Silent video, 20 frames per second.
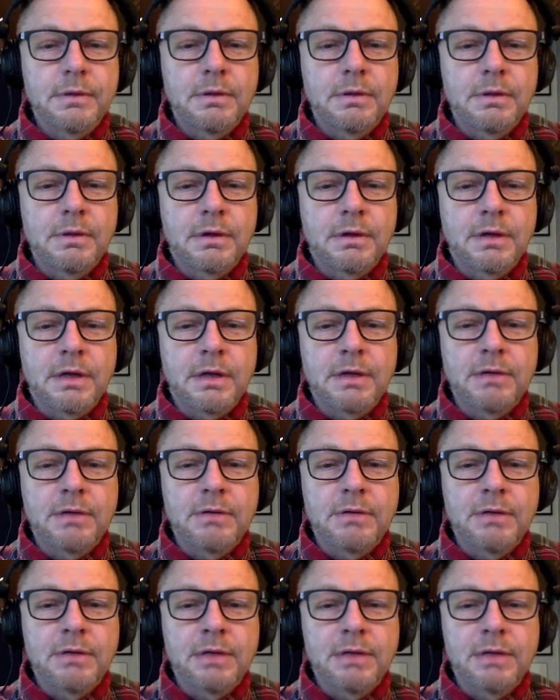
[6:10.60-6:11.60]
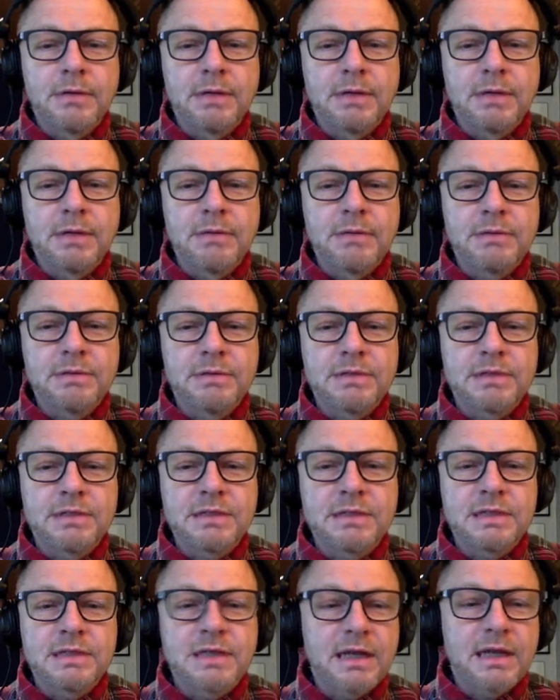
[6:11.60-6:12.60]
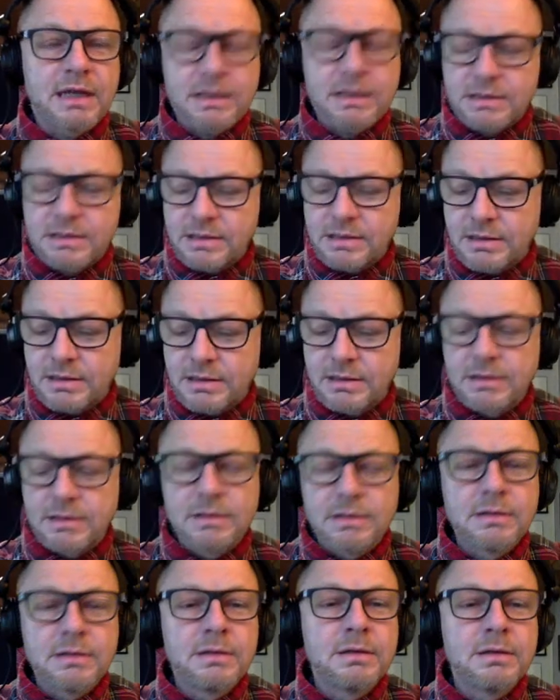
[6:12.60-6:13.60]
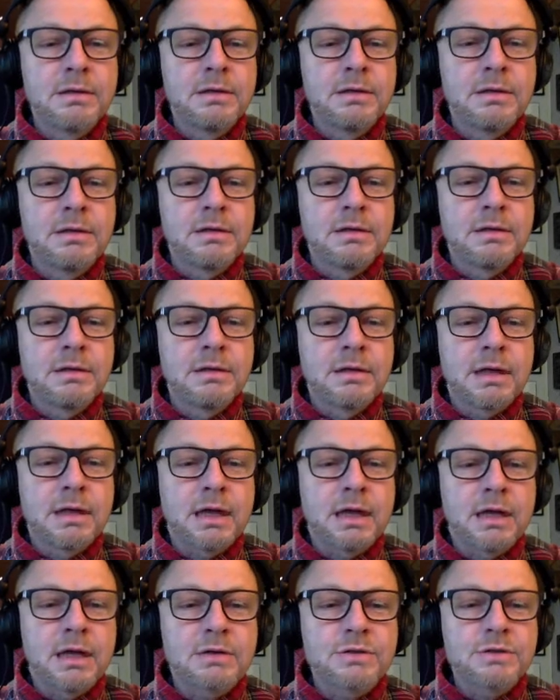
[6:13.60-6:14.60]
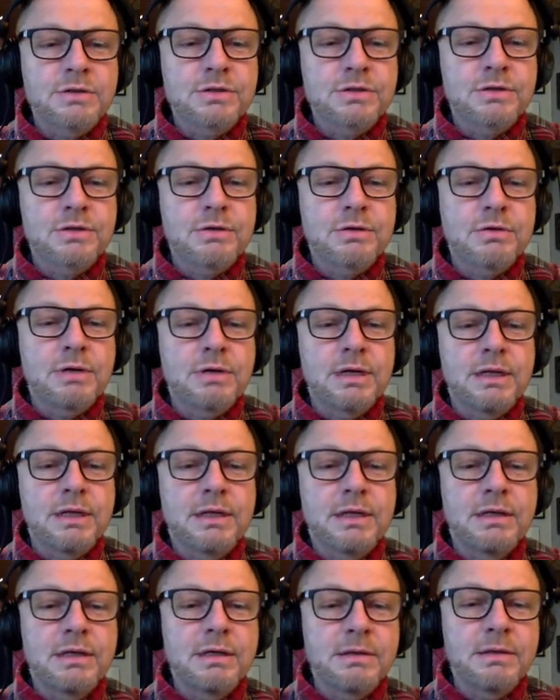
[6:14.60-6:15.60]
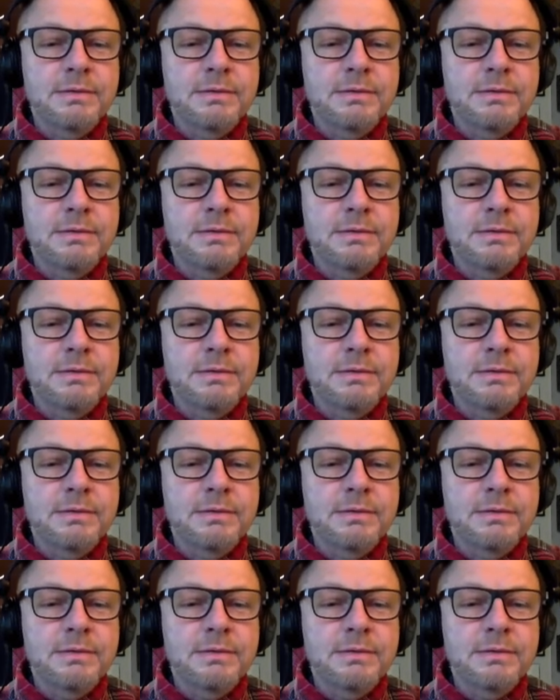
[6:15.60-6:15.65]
All right, we're able to disconnect our screen.